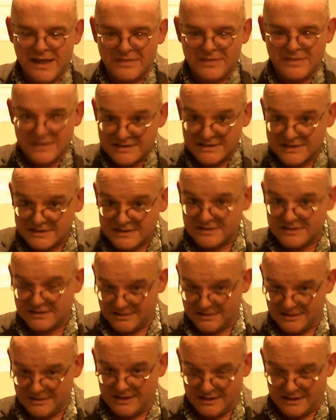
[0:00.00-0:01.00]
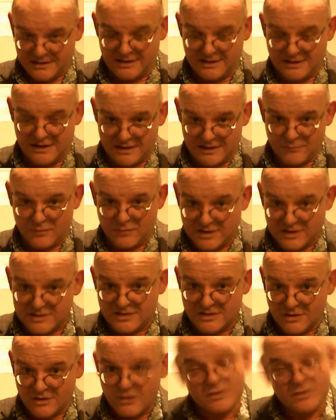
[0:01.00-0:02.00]
this is the year in which
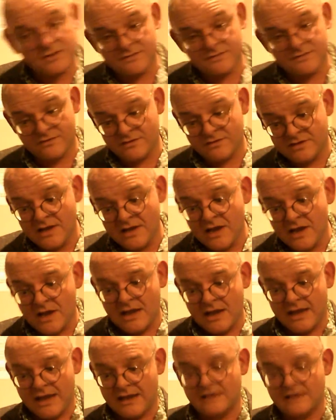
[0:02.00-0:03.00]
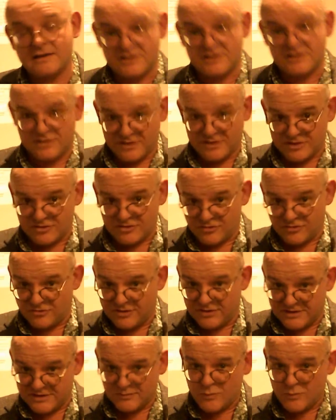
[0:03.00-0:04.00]
the Oxford English
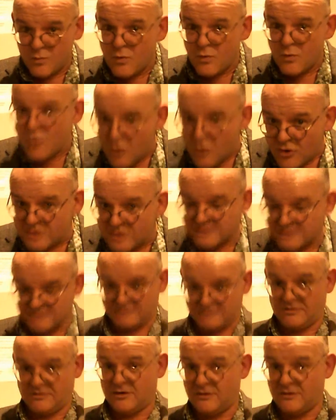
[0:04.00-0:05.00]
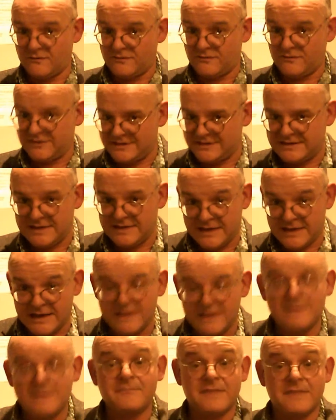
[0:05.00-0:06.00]
Dictionary's word of the year
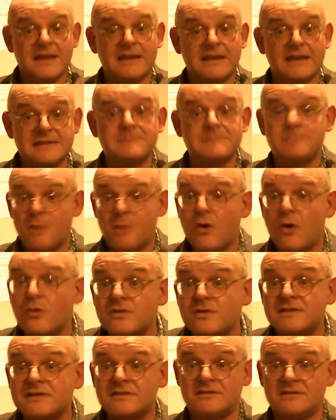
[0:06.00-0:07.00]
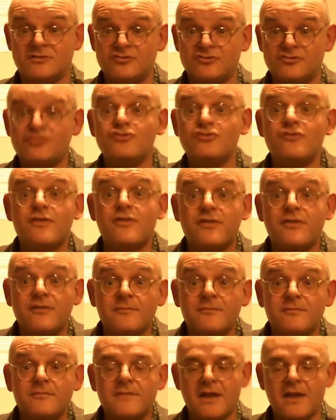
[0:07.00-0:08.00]
is post-truth.
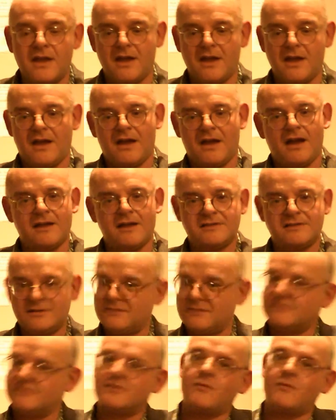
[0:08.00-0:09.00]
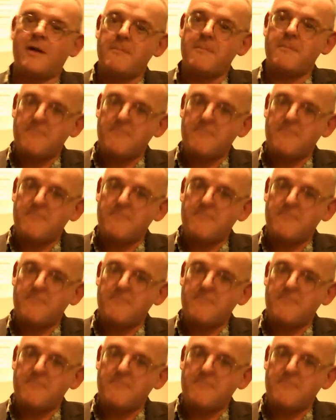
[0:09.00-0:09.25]
So we're